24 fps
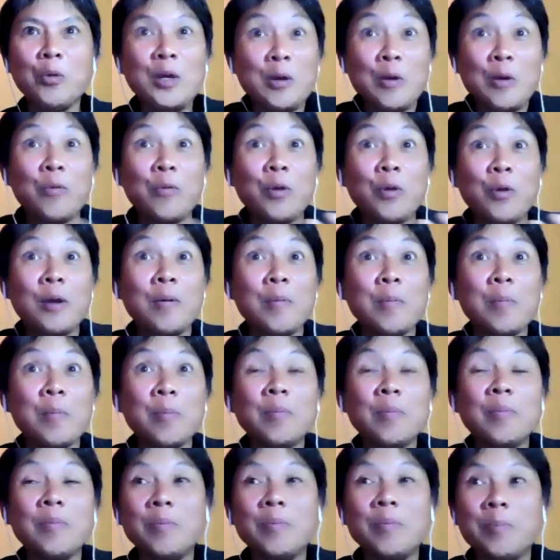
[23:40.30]
we
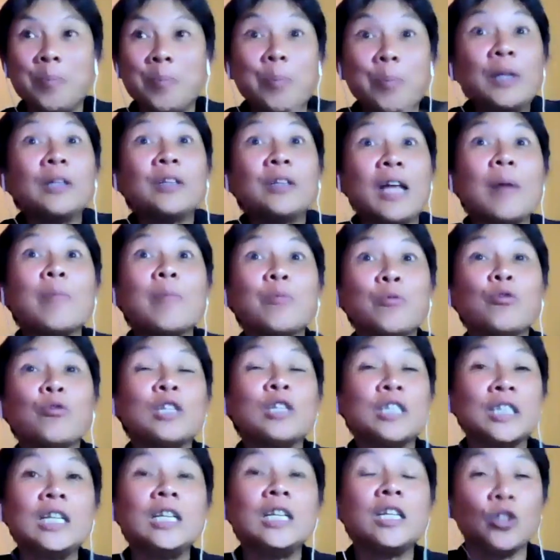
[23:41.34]
build up the
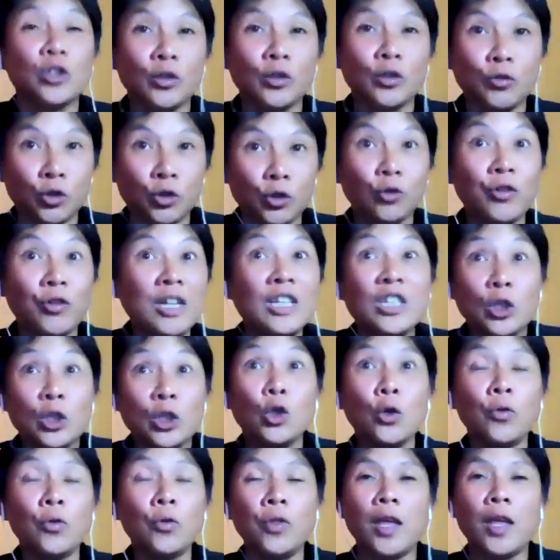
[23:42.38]
resilience of children, it's a
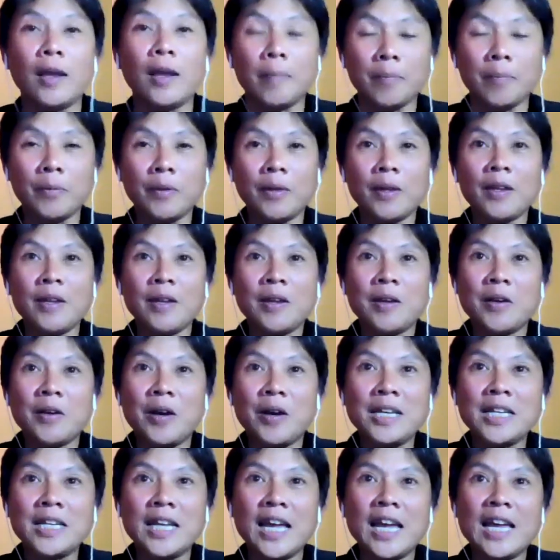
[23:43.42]
good thing,
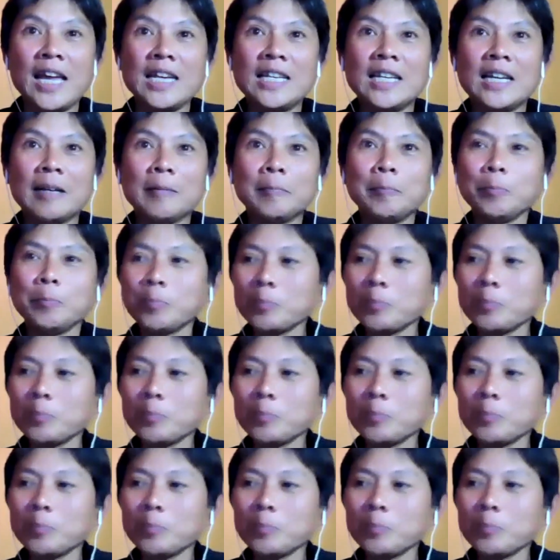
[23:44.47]
right? And